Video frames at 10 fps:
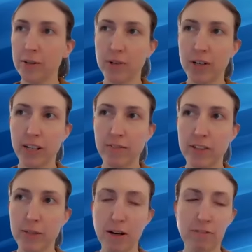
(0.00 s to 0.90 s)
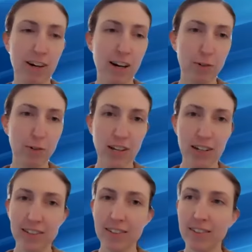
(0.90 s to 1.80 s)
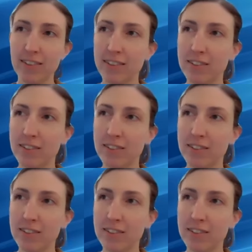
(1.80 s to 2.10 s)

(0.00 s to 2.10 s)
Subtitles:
You want to give this about 5 more seconds?